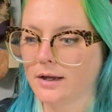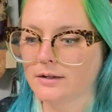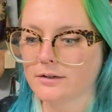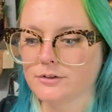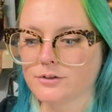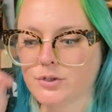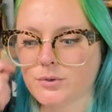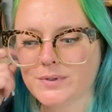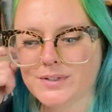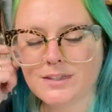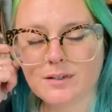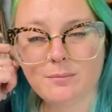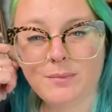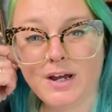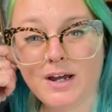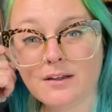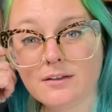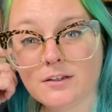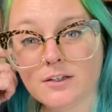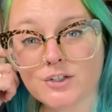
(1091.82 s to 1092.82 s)
doing the
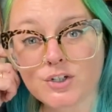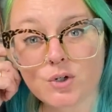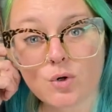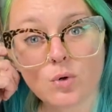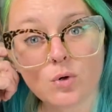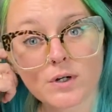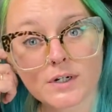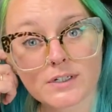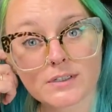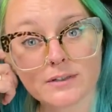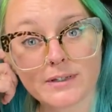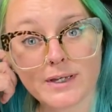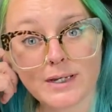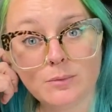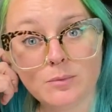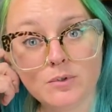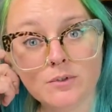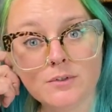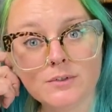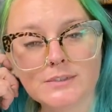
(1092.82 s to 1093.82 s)
math on the quart
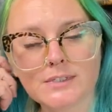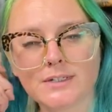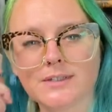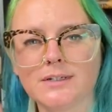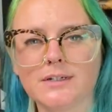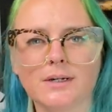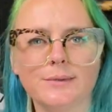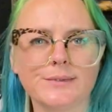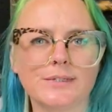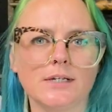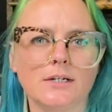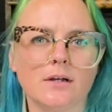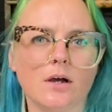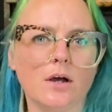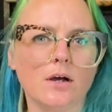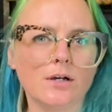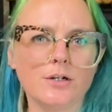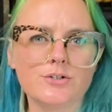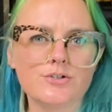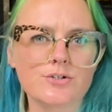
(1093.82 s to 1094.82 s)
labels, I think I would get
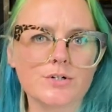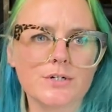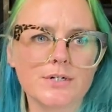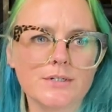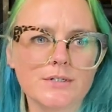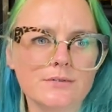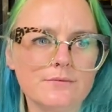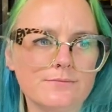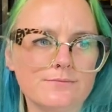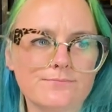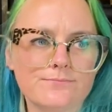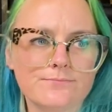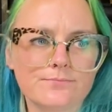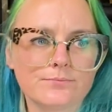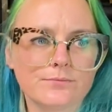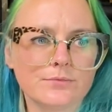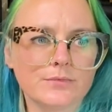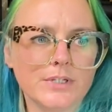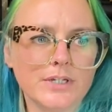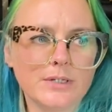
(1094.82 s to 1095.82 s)
100
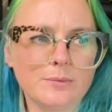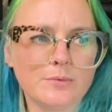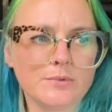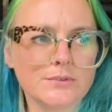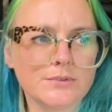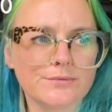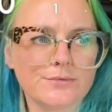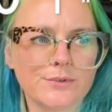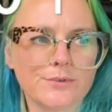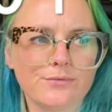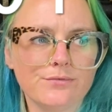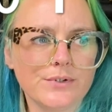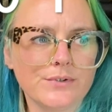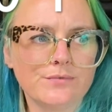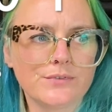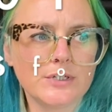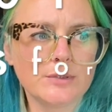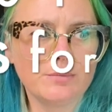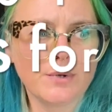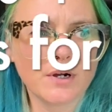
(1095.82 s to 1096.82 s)
labels for
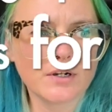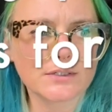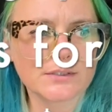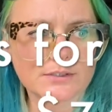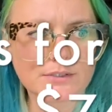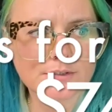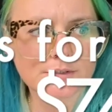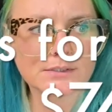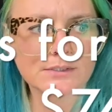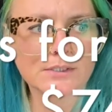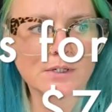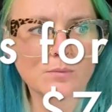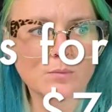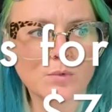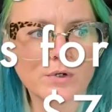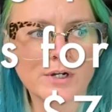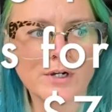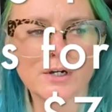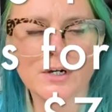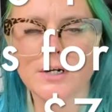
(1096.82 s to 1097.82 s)
50 bucks or
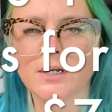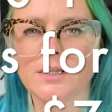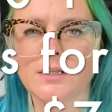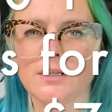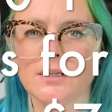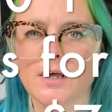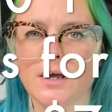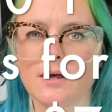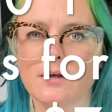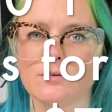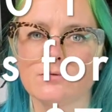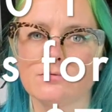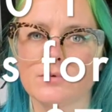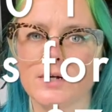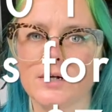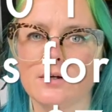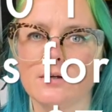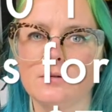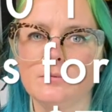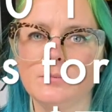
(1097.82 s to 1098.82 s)
somewhere in that
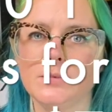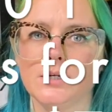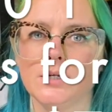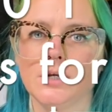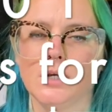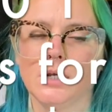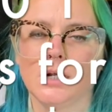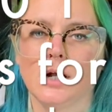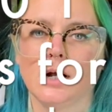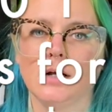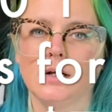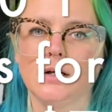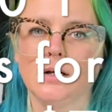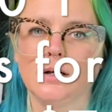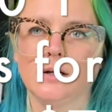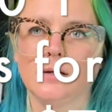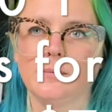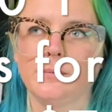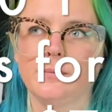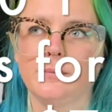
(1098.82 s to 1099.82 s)
realm.
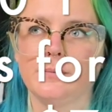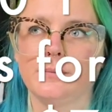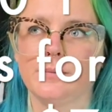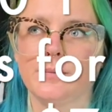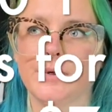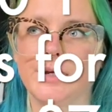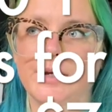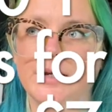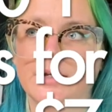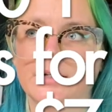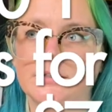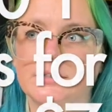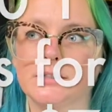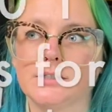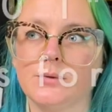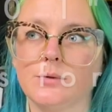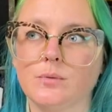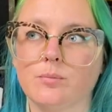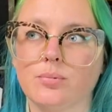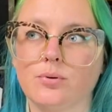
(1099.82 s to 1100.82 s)
Um, and
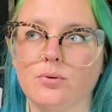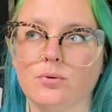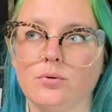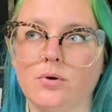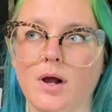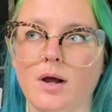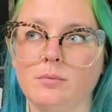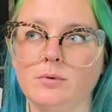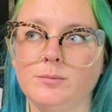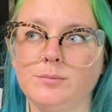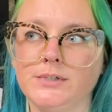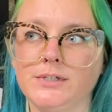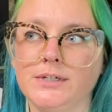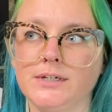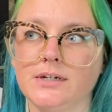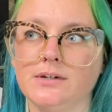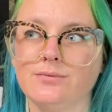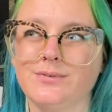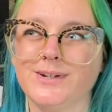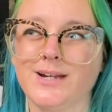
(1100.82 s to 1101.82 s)
so it probably,
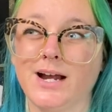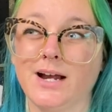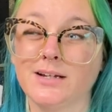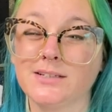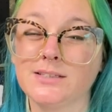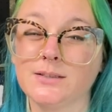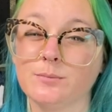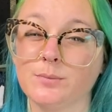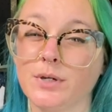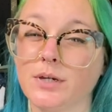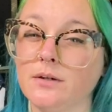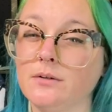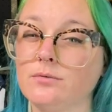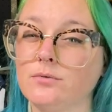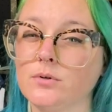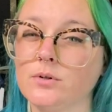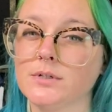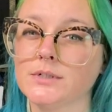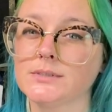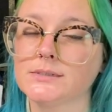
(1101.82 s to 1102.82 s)
if it hasn't paid
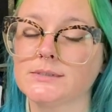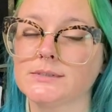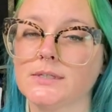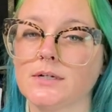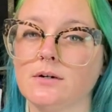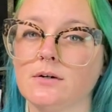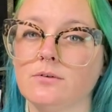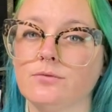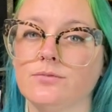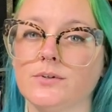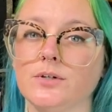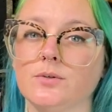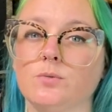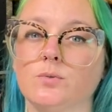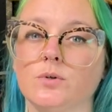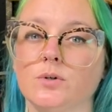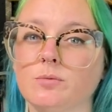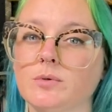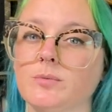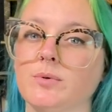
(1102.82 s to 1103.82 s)
for itself, it
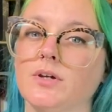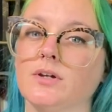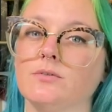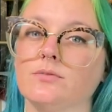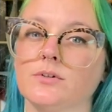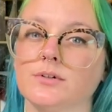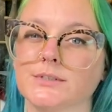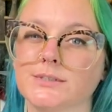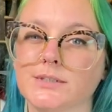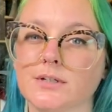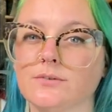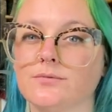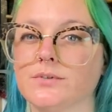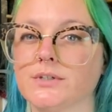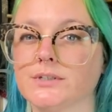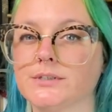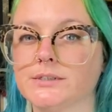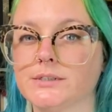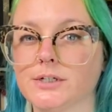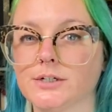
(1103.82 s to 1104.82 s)
will be paying for itself
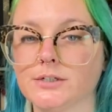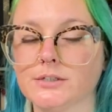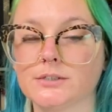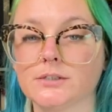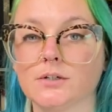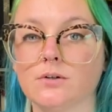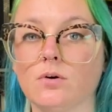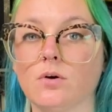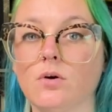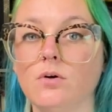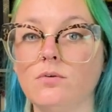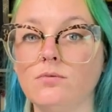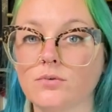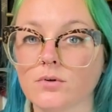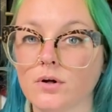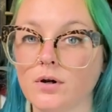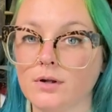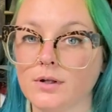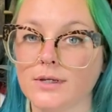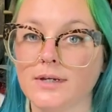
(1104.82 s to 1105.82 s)
this year. So
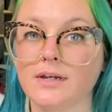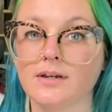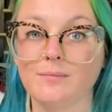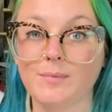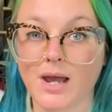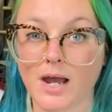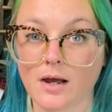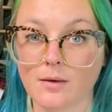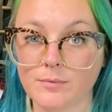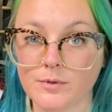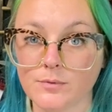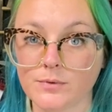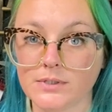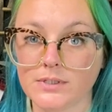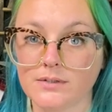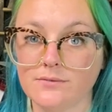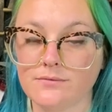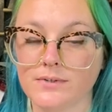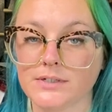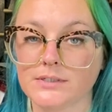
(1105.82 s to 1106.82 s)
overall, I am happy with the
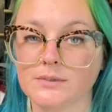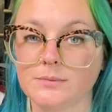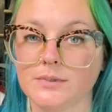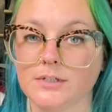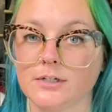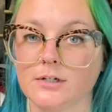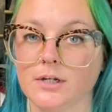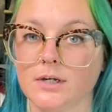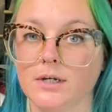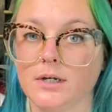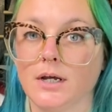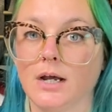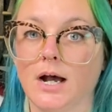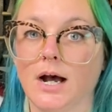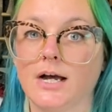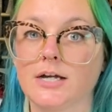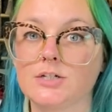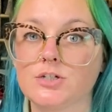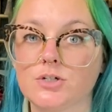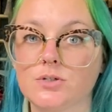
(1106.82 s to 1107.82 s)
investment.
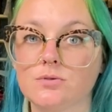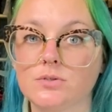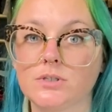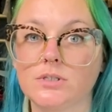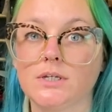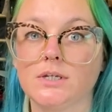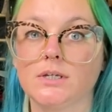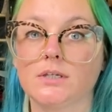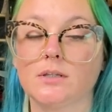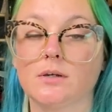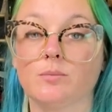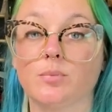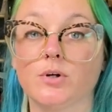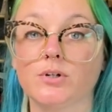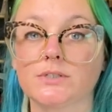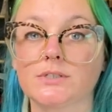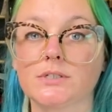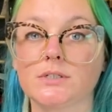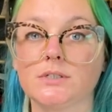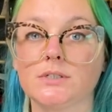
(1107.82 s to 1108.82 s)
I do think that
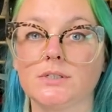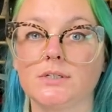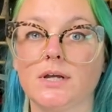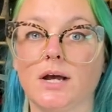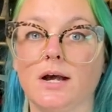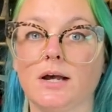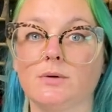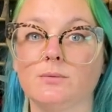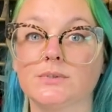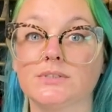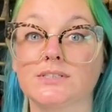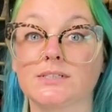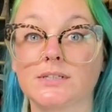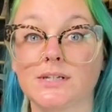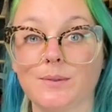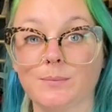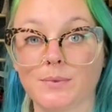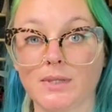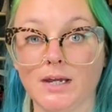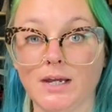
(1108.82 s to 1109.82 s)
personally, I would
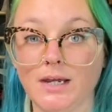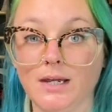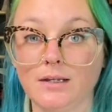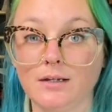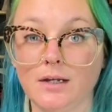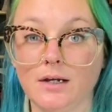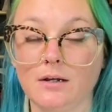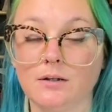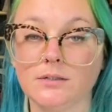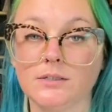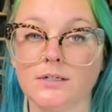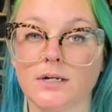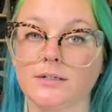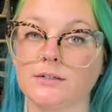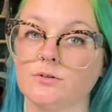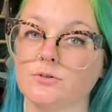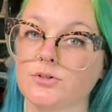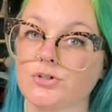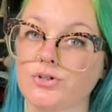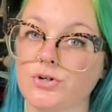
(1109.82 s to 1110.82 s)
skip the handheld and I'd
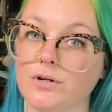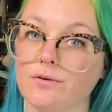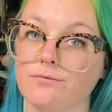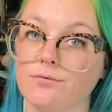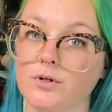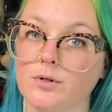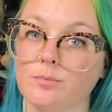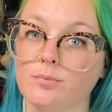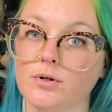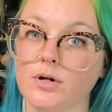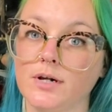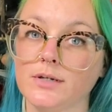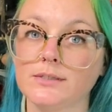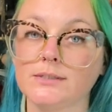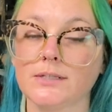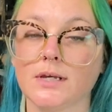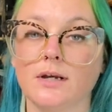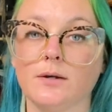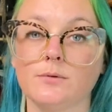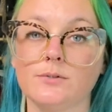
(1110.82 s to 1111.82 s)
go straight for a
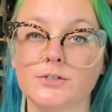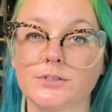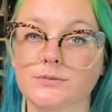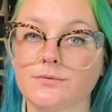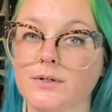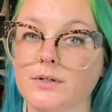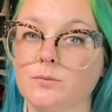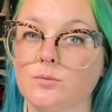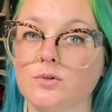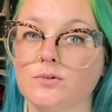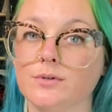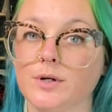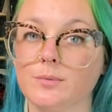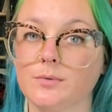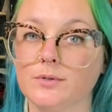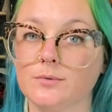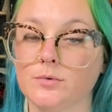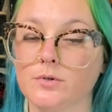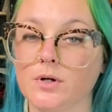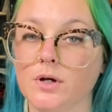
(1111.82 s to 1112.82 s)
press. I would just find a more
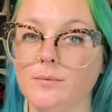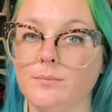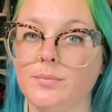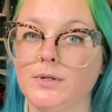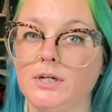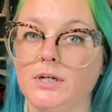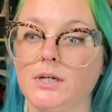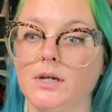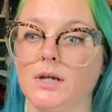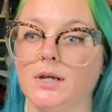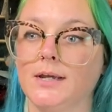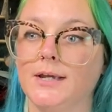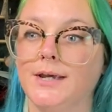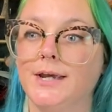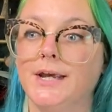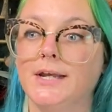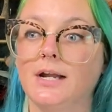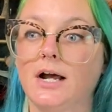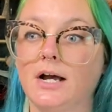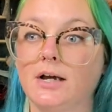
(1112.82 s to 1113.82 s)
reputable company
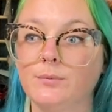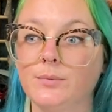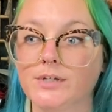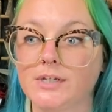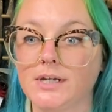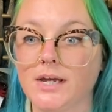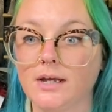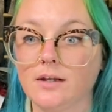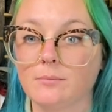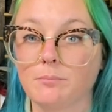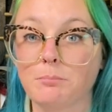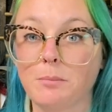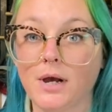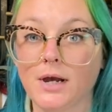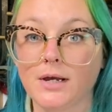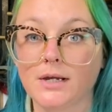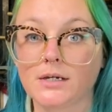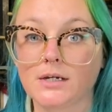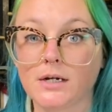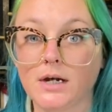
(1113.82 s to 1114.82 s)
and I would get
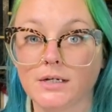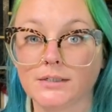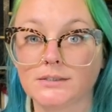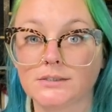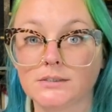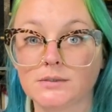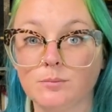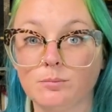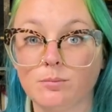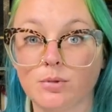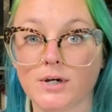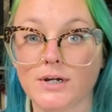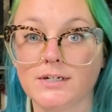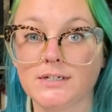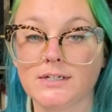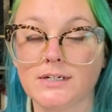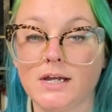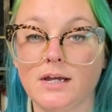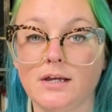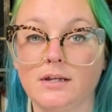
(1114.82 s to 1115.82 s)
my custom
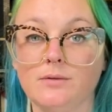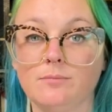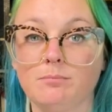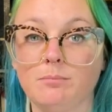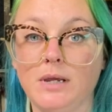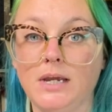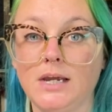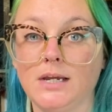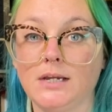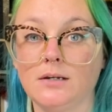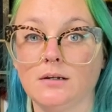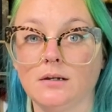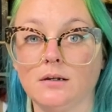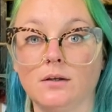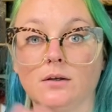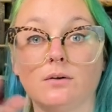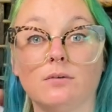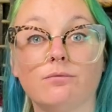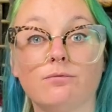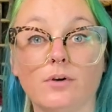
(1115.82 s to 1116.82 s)
branding head made
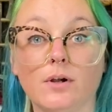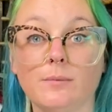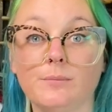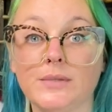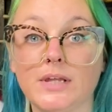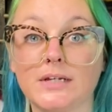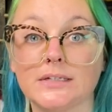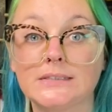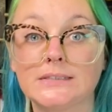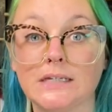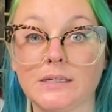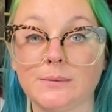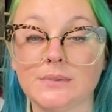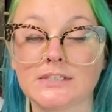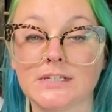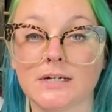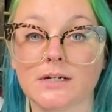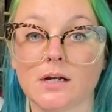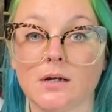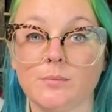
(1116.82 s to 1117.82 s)
from that same
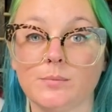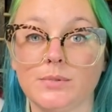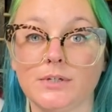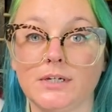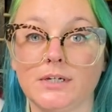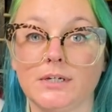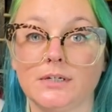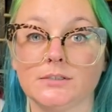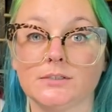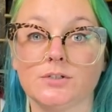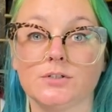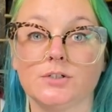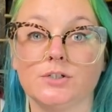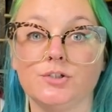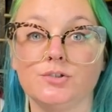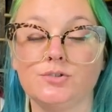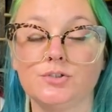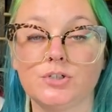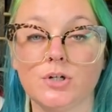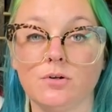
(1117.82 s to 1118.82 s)
exact company so that
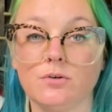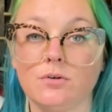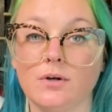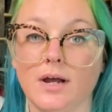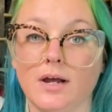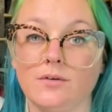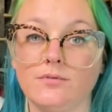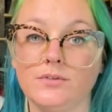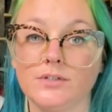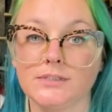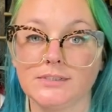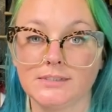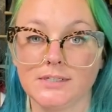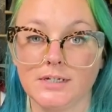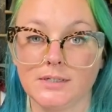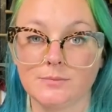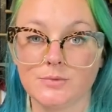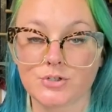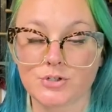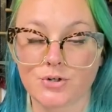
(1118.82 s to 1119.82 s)
you don't have the
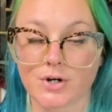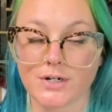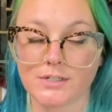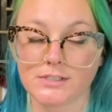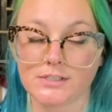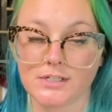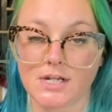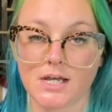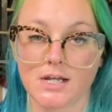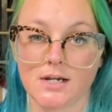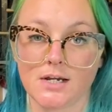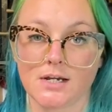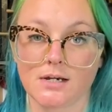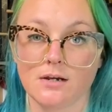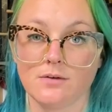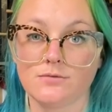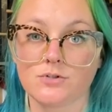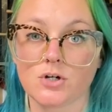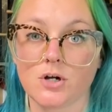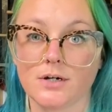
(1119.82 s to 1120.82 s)
same stress and headache
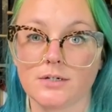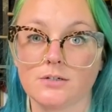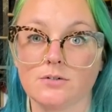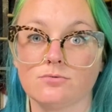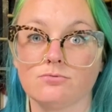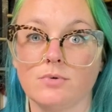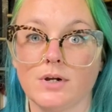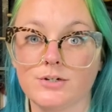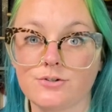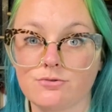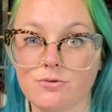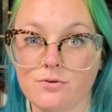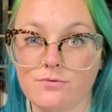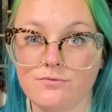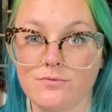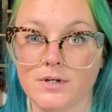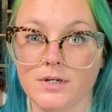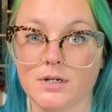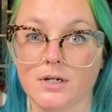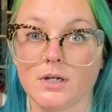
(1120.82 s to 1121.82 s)
of trying to
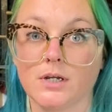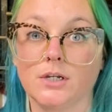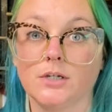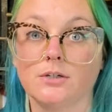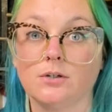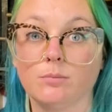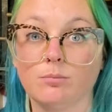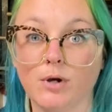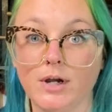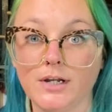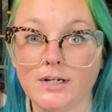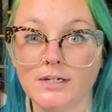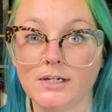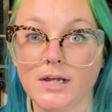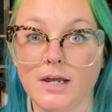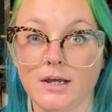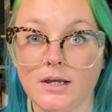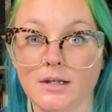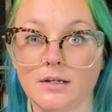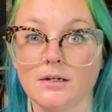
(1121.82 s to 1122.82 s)
retrofit your branding
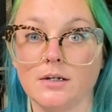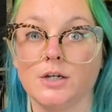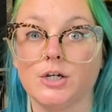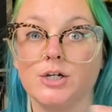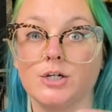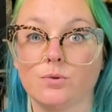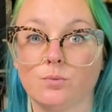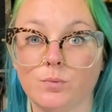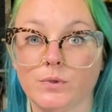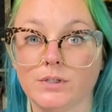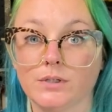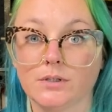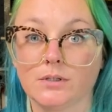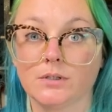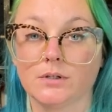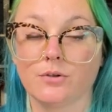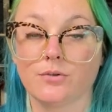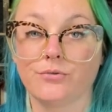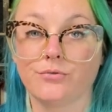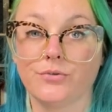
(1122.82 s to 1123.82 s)
head with
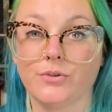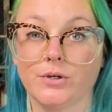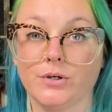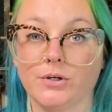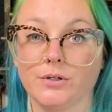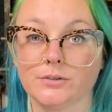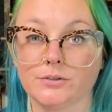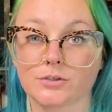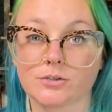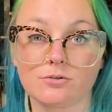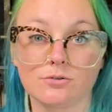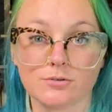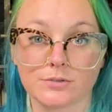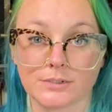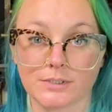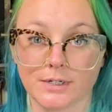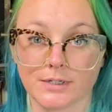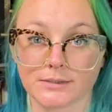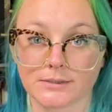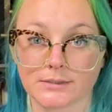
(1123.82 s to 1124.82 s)
the screw
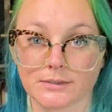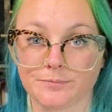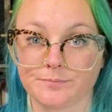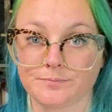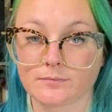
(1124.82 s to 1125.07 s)
size.